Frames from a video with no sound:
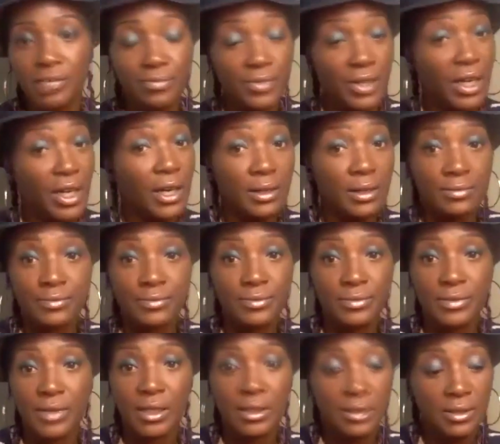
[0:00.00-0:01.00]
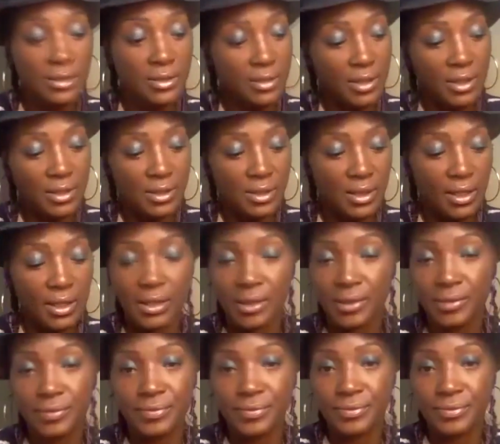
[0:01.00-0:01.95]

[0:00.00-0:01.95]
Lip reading: Yeah, that's it.